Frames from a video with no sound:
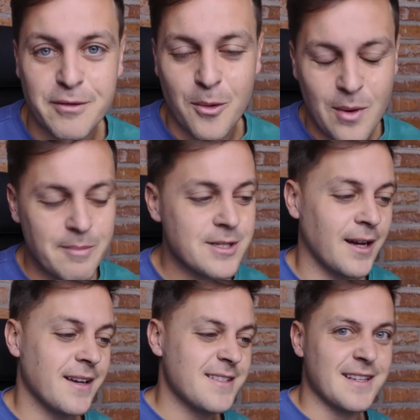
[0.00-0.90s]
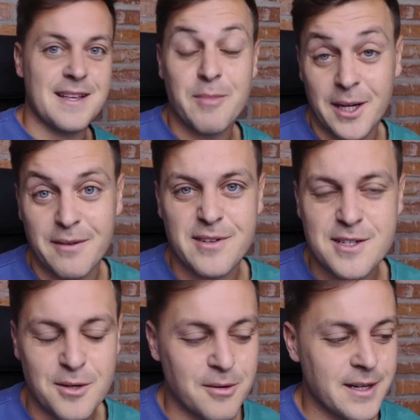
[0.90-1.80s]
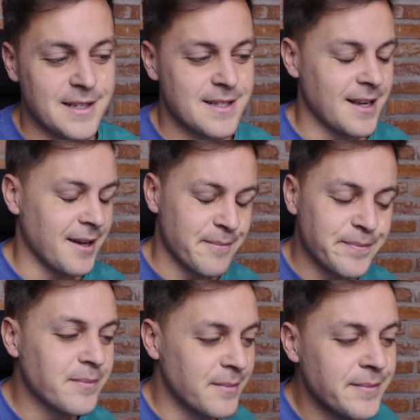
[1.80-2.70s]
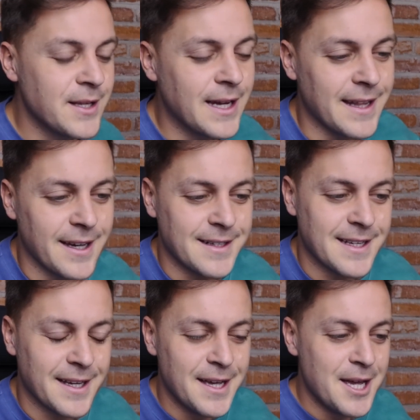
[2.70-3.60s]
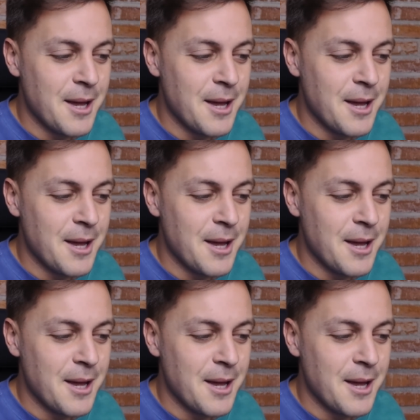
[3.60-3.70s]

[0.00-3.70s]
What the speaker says: for a website, 16:9 for stories. You get the idea.